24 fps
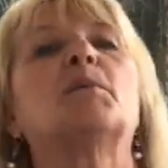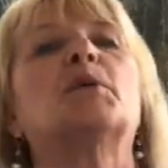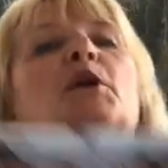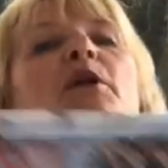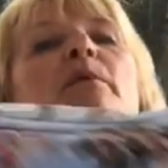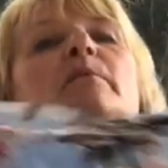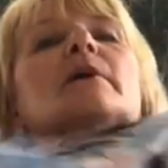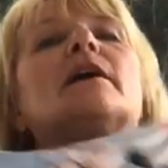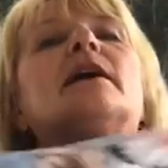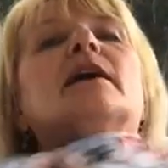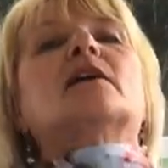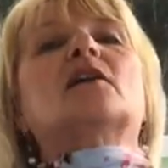put
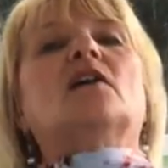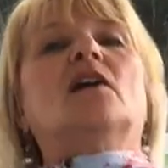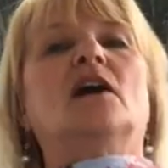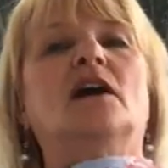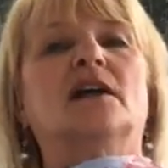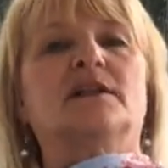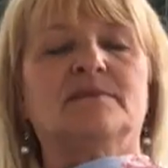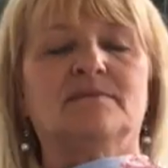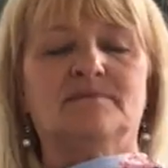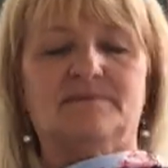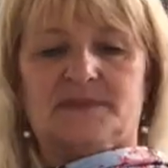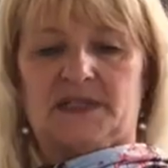it back
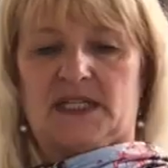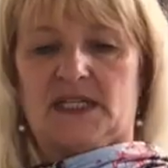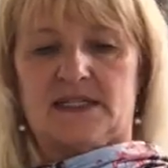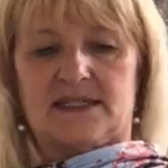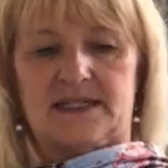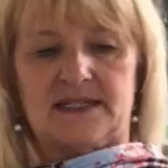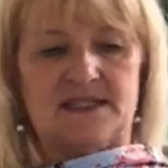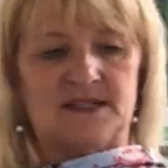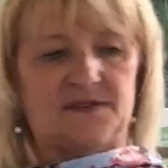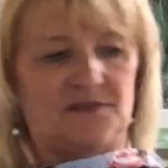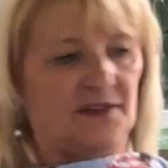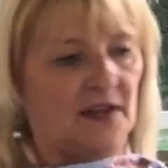on because
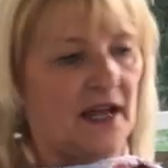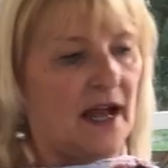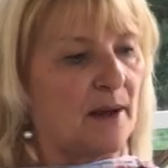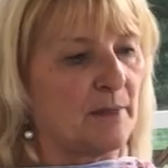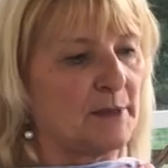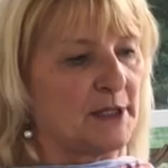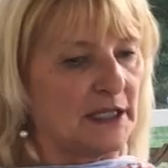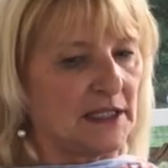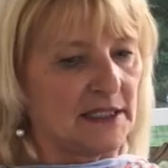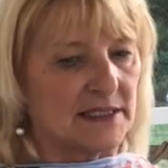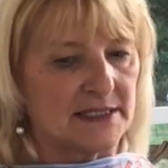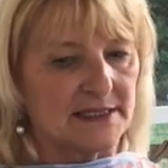it's
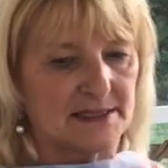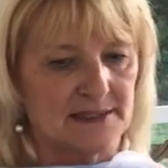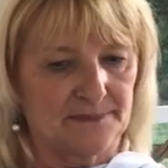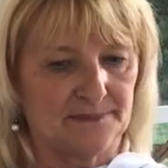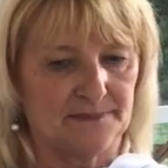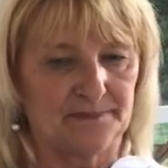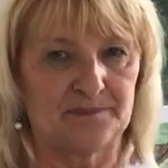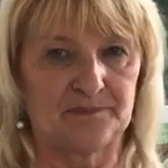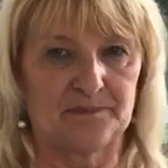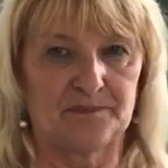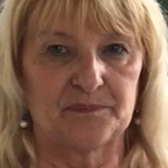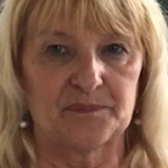fabulous.
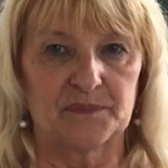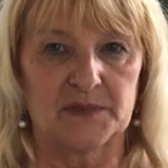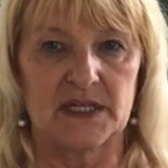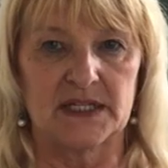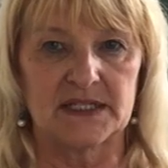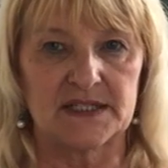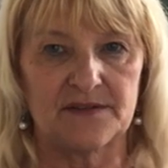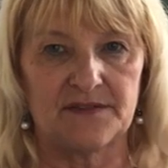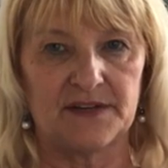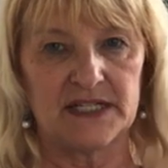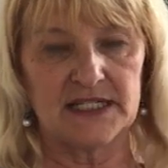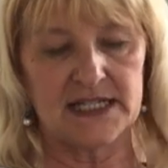
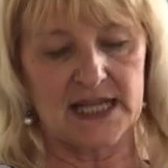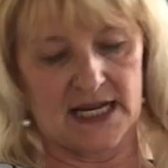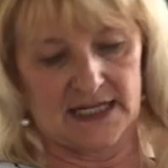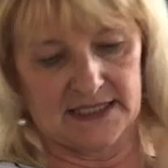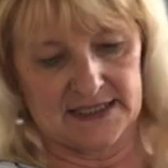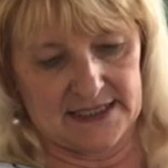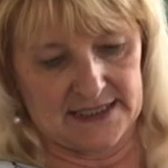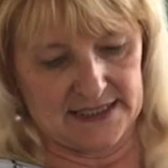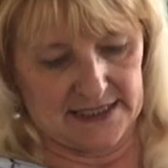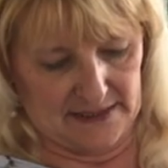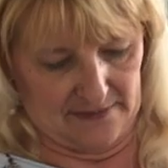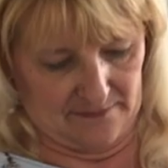It's
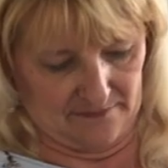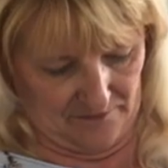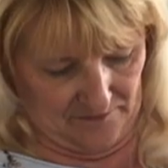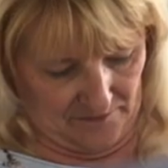fantastic.